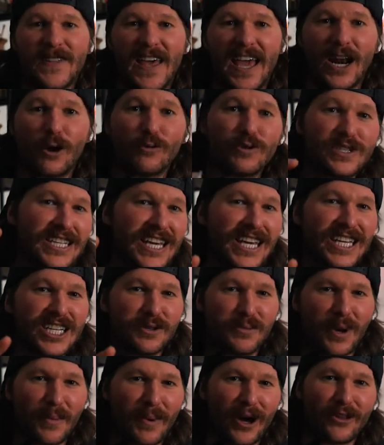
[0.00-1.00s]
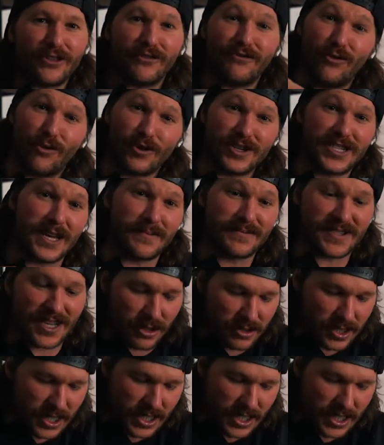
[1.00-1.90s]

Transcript: And I was teaching them about the four step sales